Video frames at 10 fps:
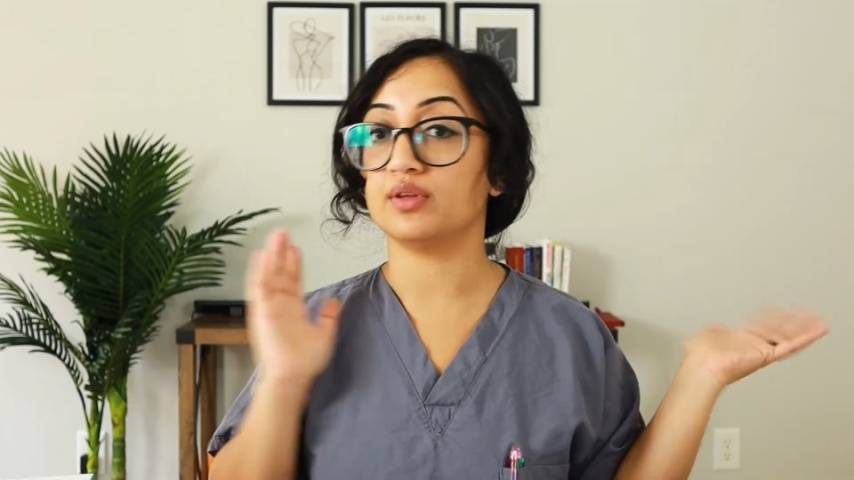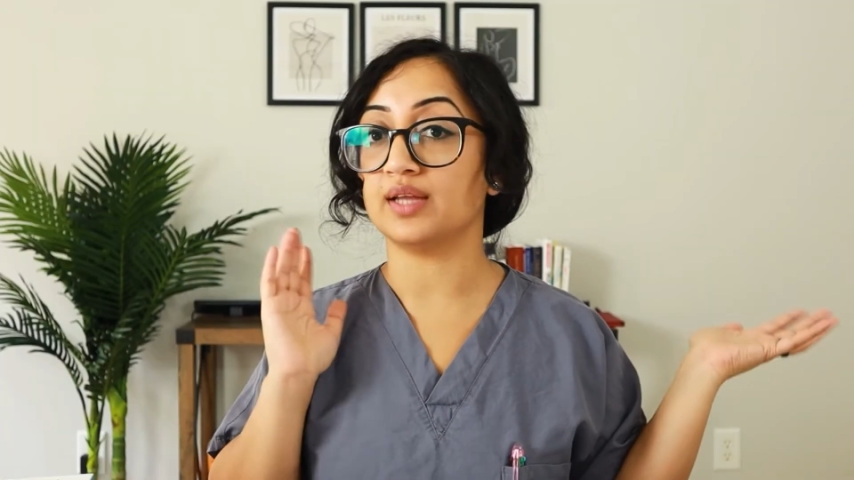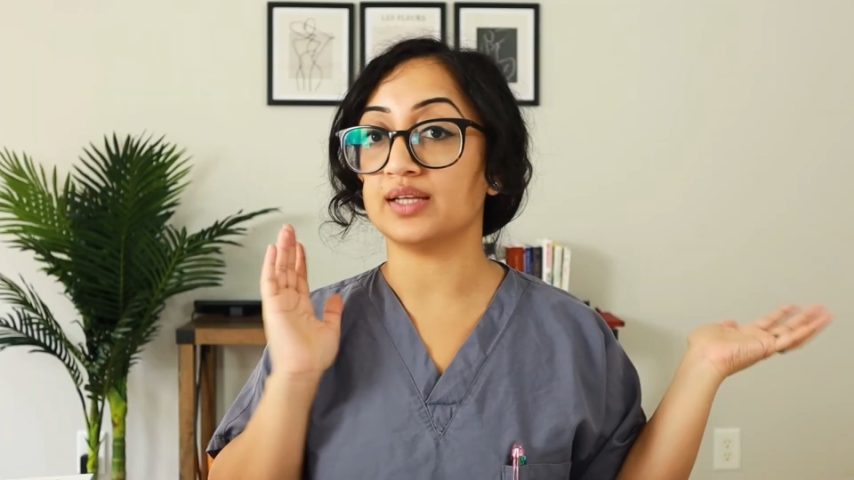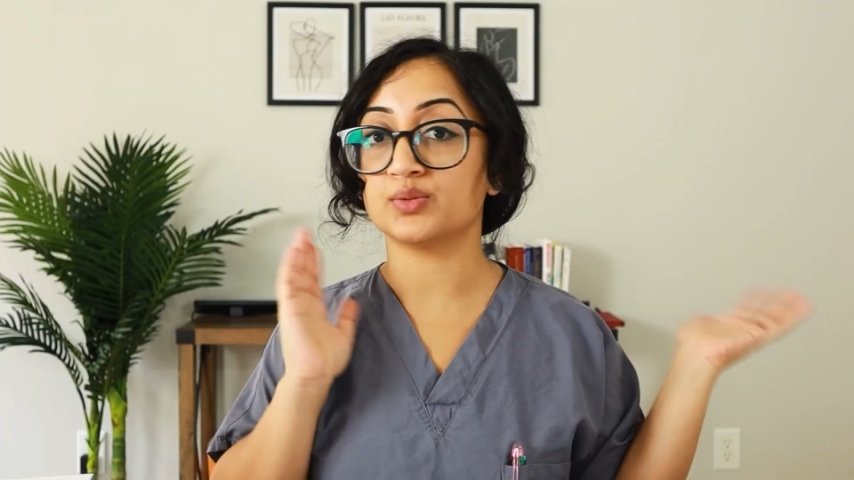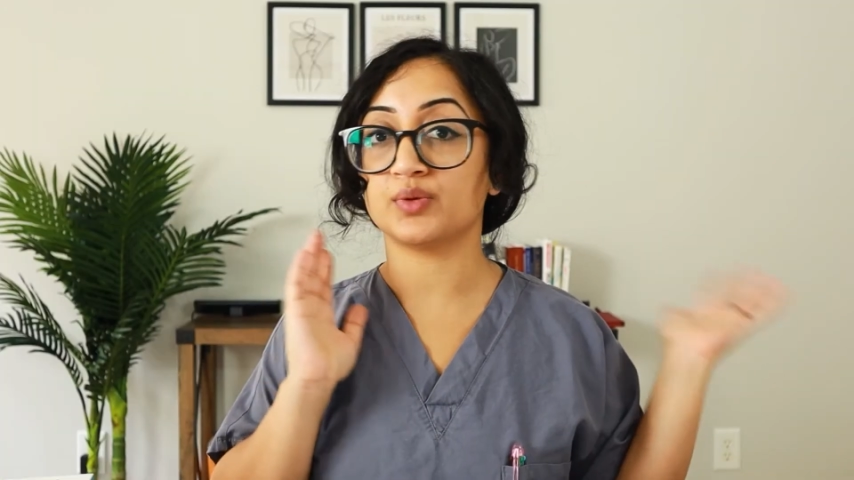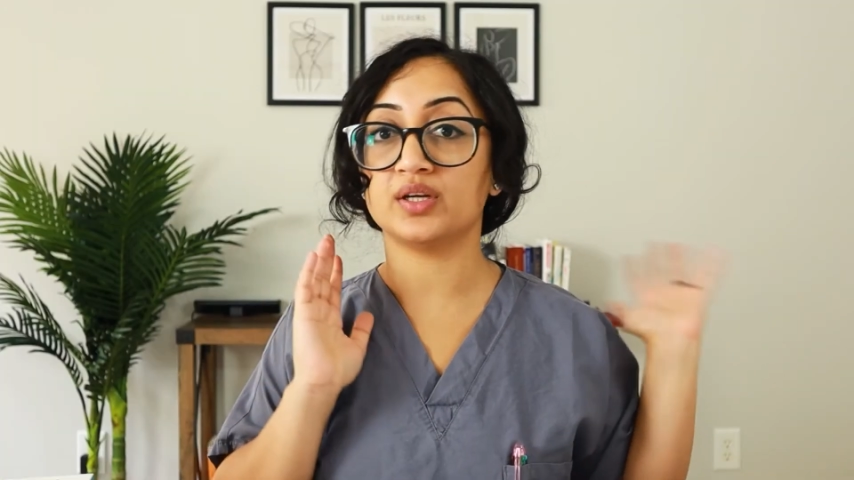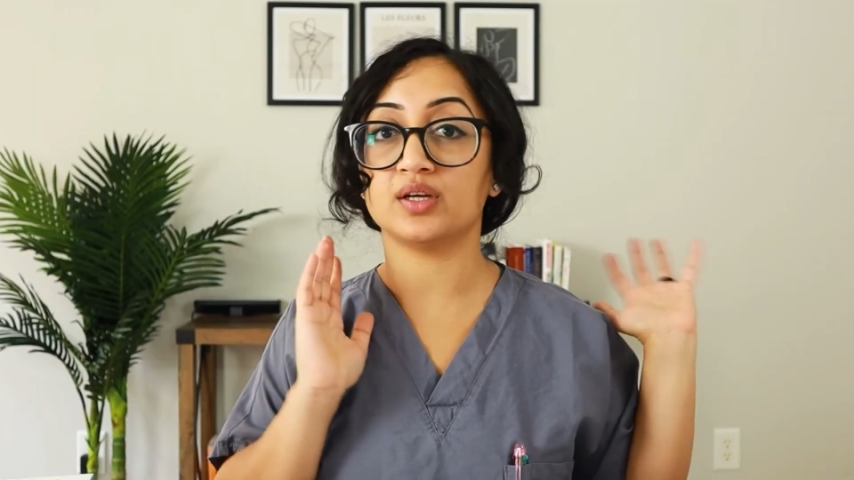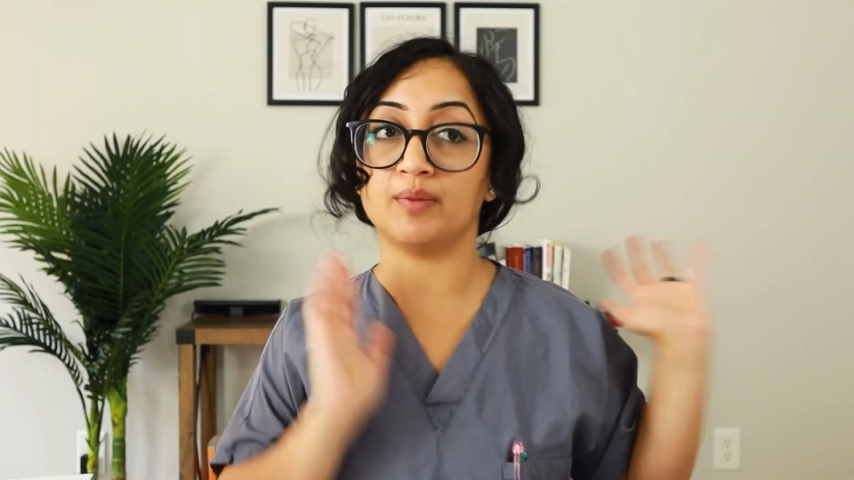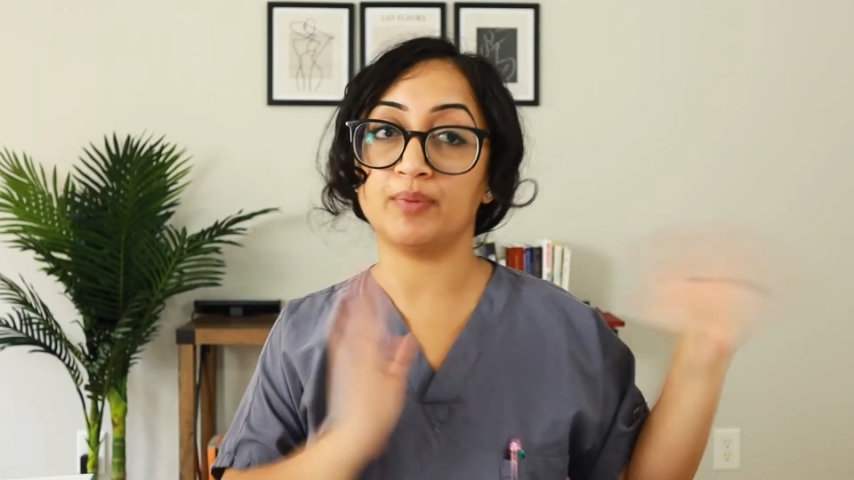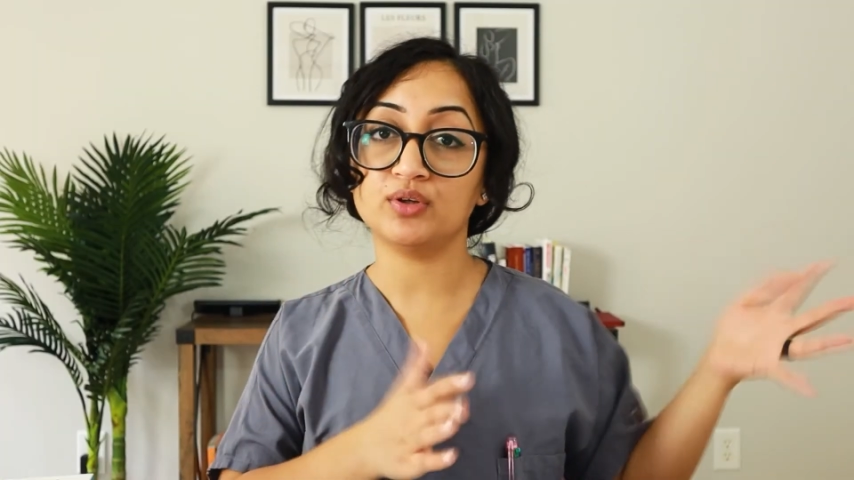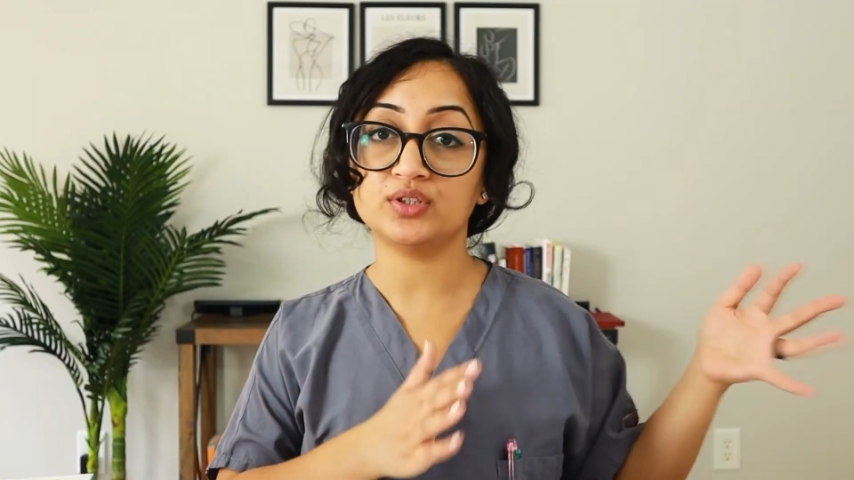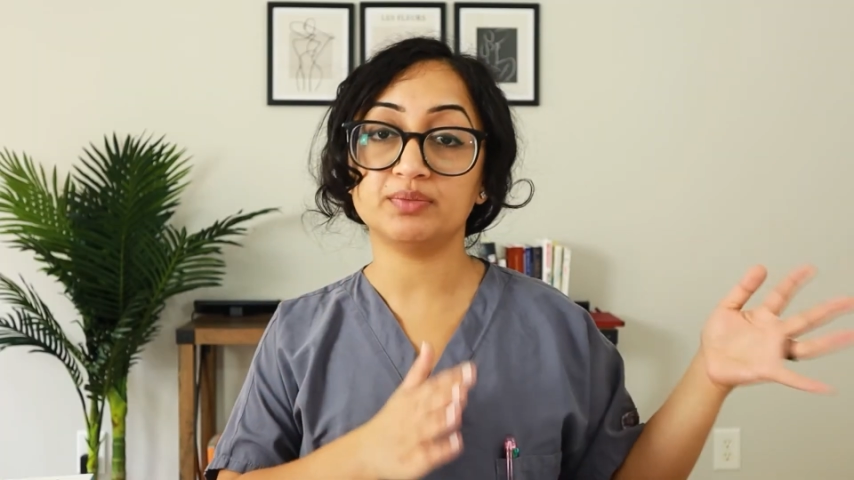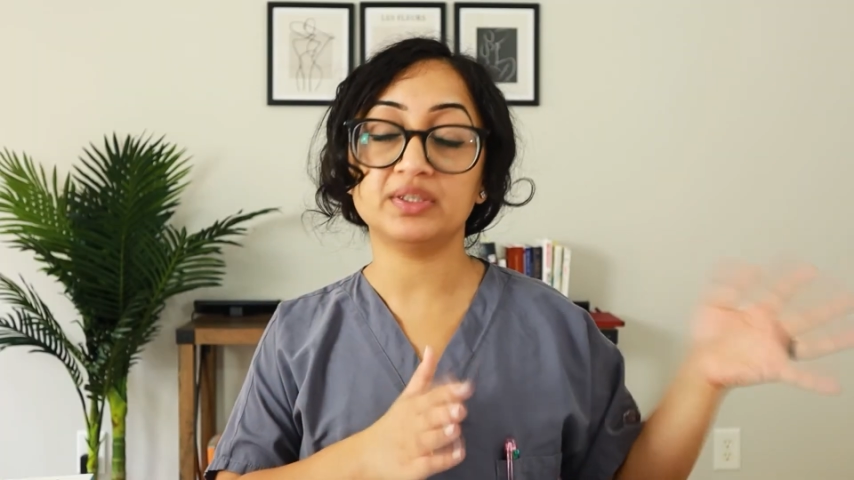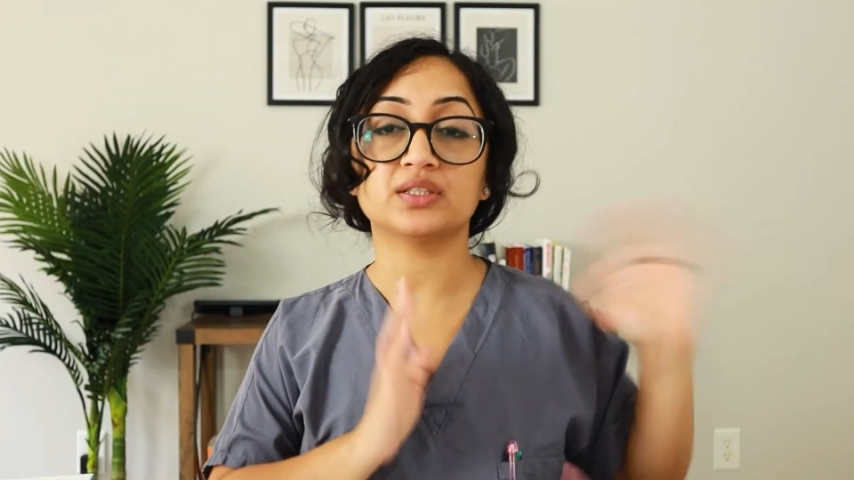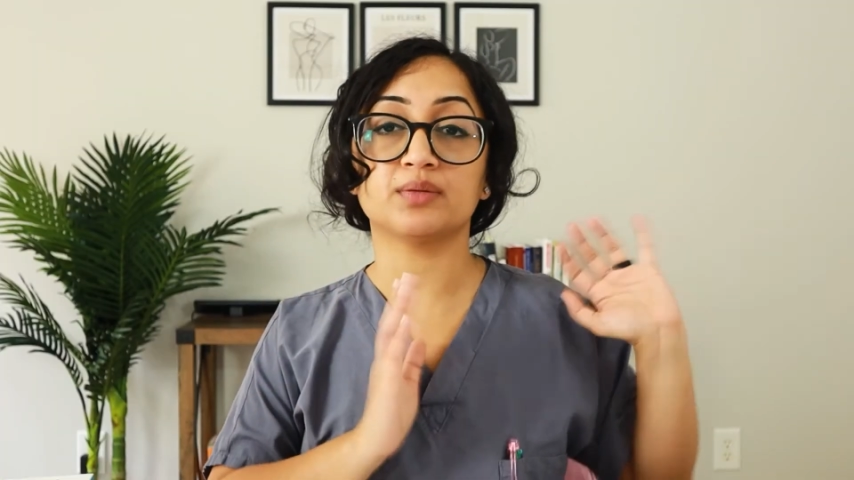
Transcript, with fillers: that's what opposed means.